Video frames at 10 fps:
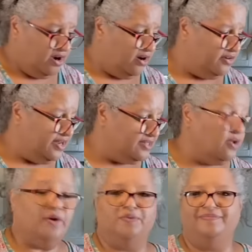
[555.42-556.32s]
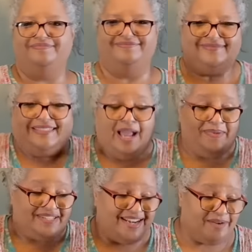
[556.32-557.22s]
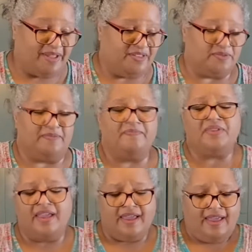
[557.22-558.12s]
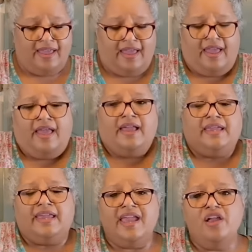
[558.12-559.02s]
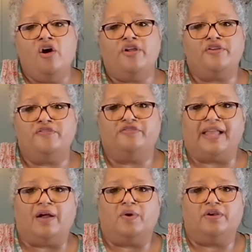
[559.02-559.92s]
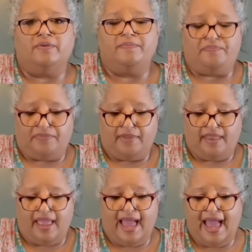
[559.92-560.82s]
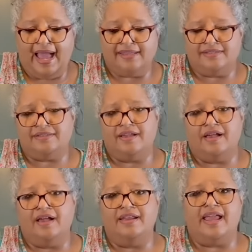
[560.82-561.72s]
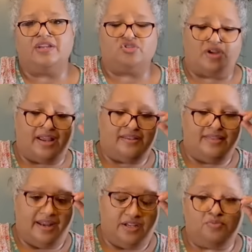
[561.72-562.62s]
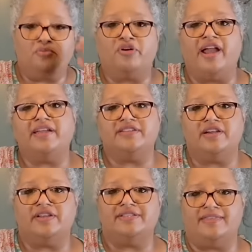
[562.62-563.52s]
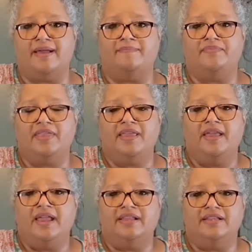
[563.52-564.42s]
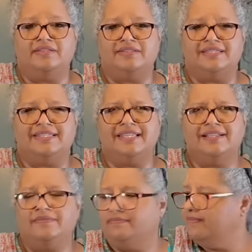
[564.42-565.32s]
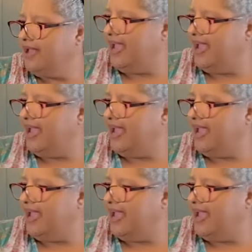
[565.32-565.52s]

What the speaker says: our next, I'm excited about this one. King Arthur Flour has an extract that is proprietary to them. And it's Sicilian, I